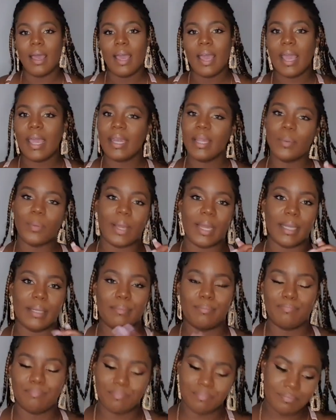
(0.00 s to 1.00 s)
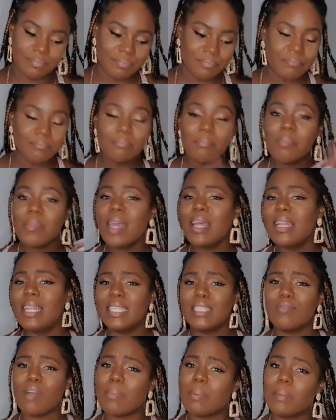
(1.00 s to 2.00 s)
Anyway,
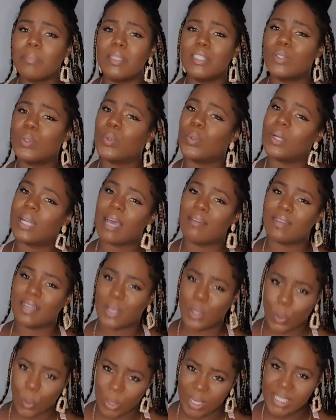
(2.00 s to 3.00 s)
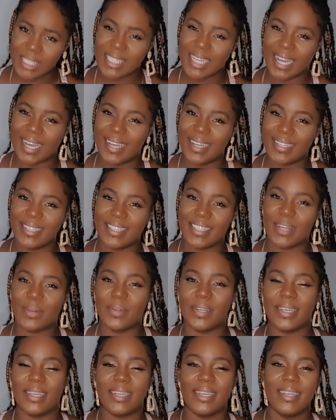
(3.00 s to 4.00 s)
let's wrap up this haul and have a quick chat, shall
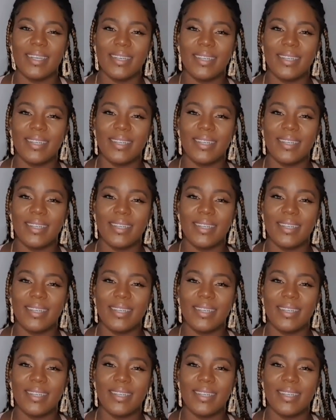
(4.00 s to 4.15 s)
we?